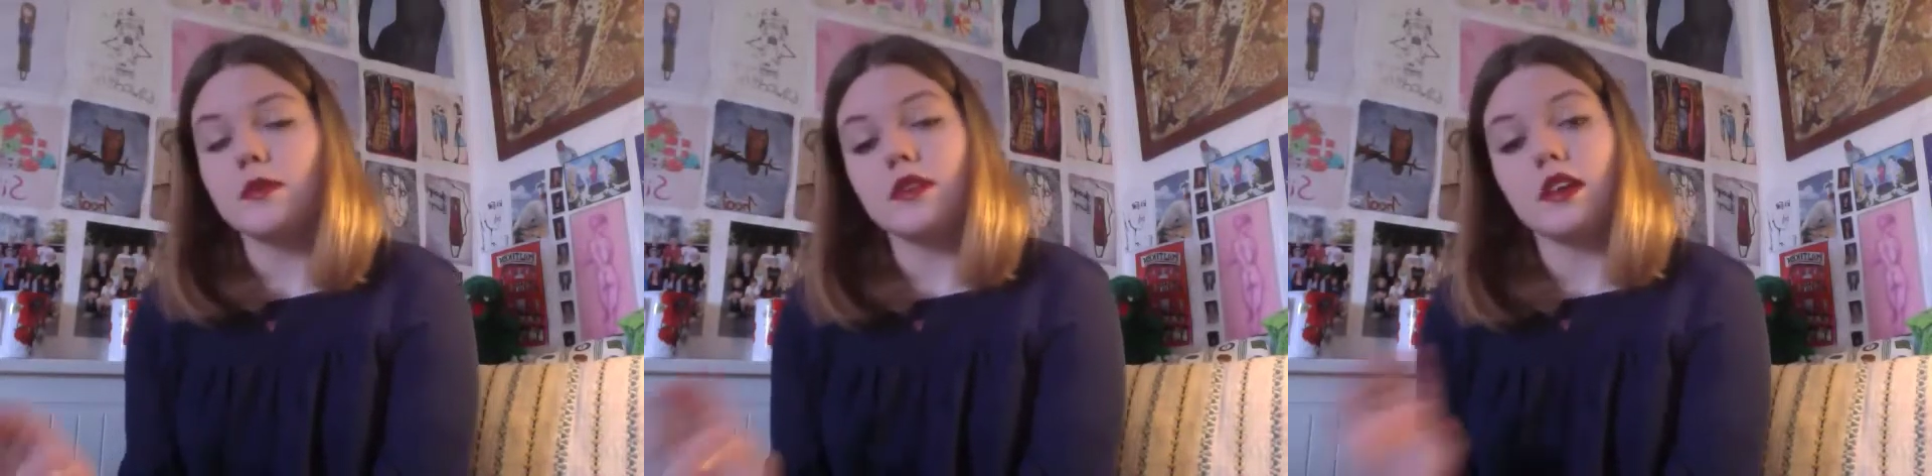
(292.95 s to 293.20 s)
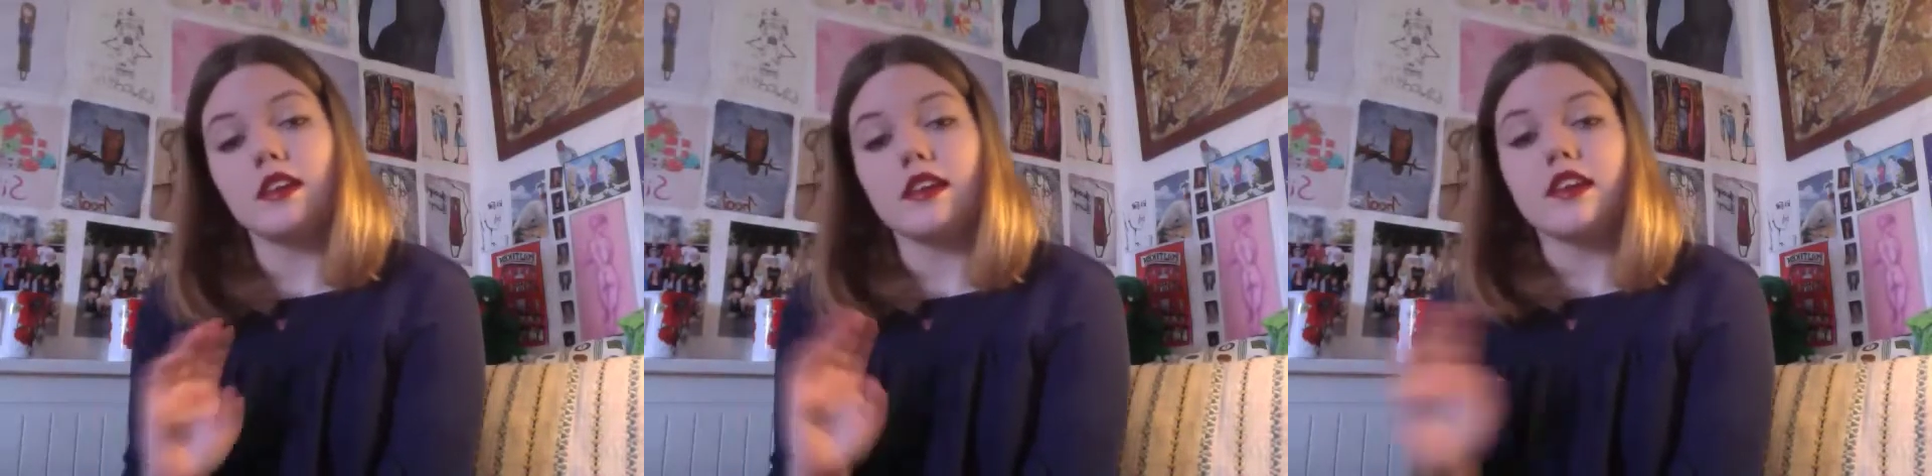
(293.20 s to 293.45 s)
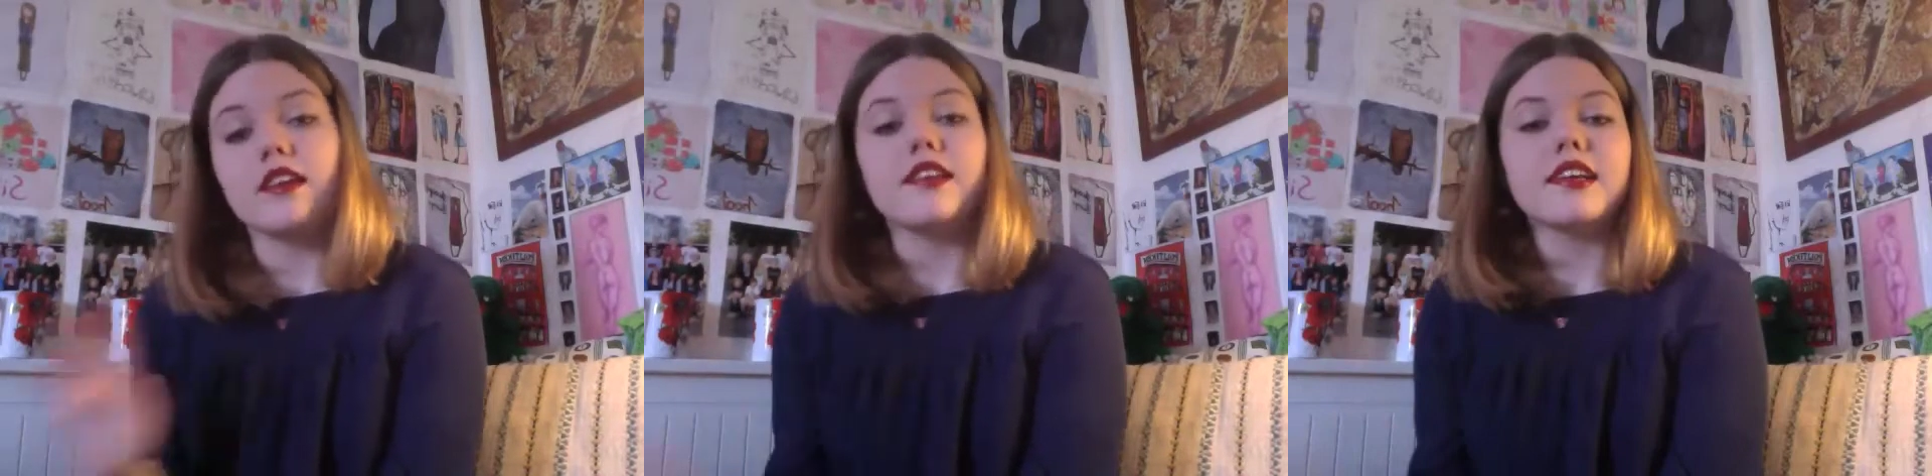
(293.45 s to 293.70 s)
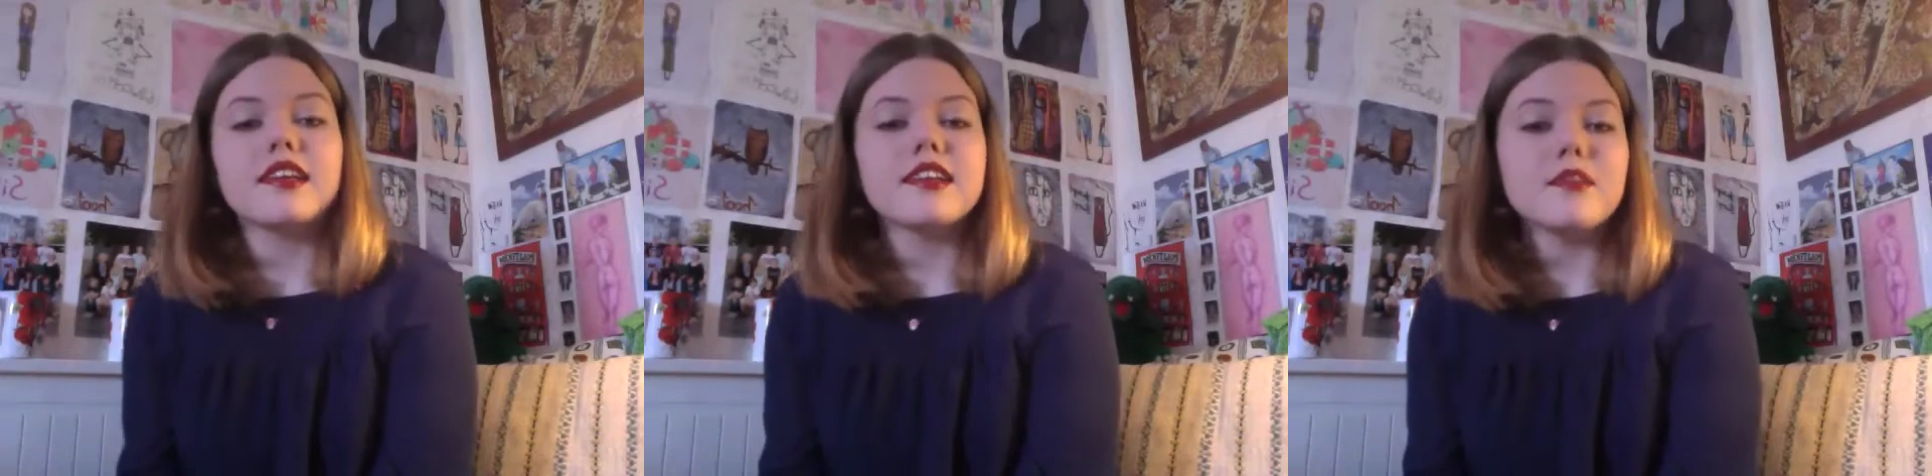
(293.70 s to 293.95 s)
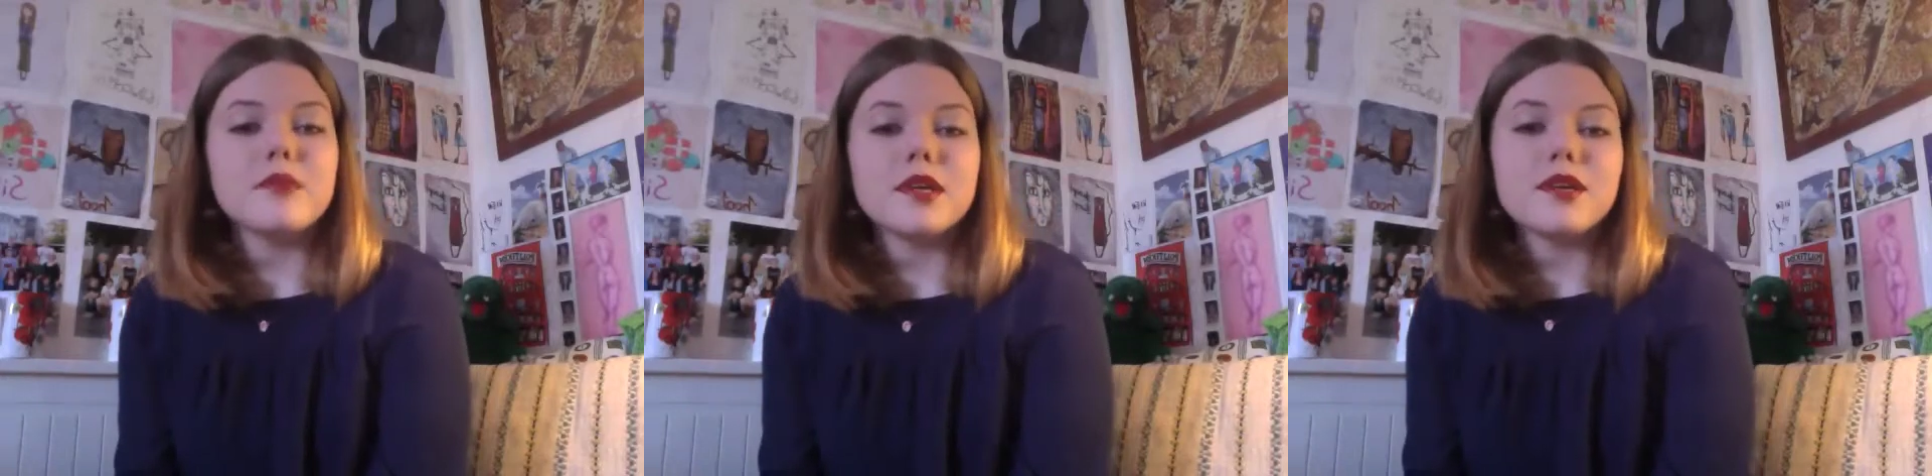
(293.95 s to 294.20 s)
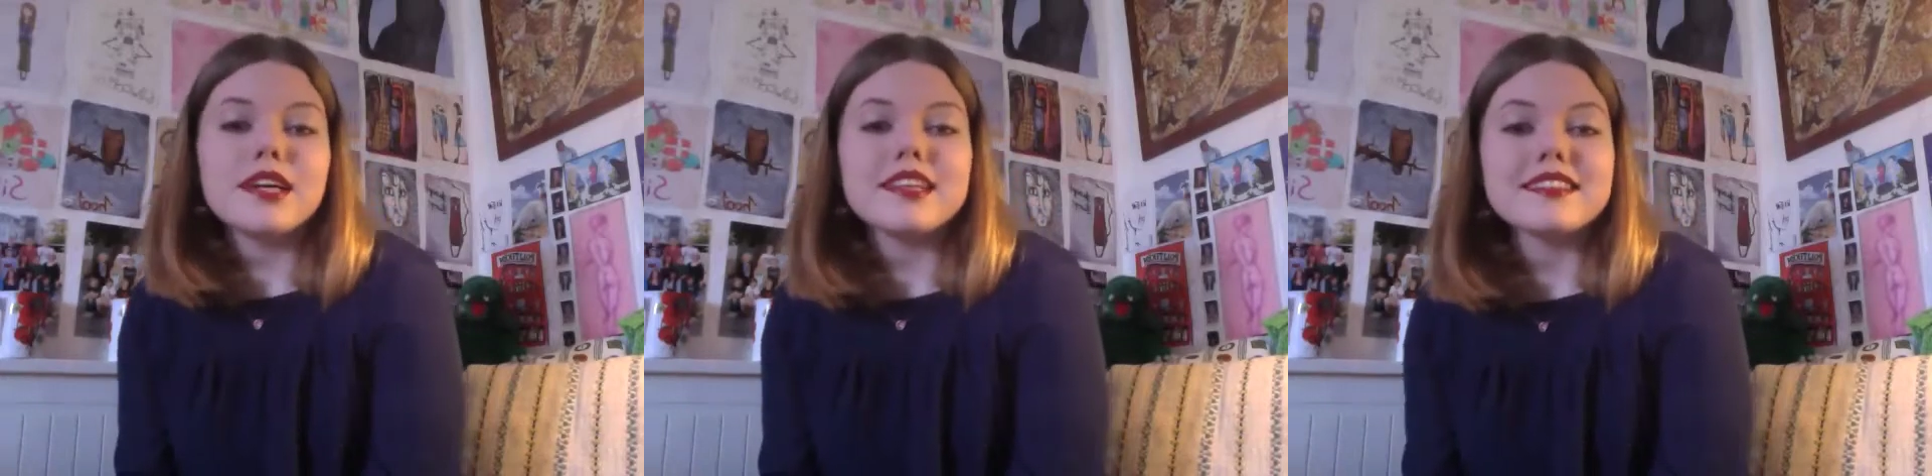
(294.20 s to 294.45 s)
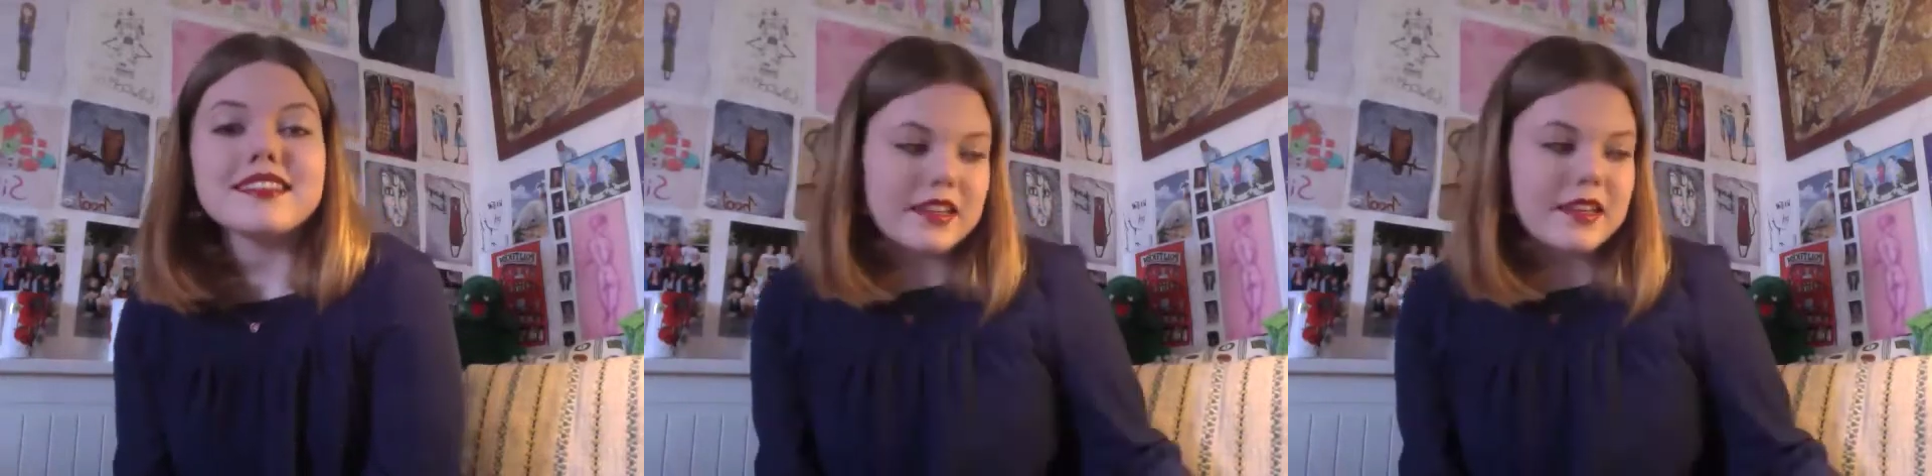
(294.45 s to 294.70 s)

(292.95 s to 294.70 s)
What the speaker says: Sunday evening, and it'll be great.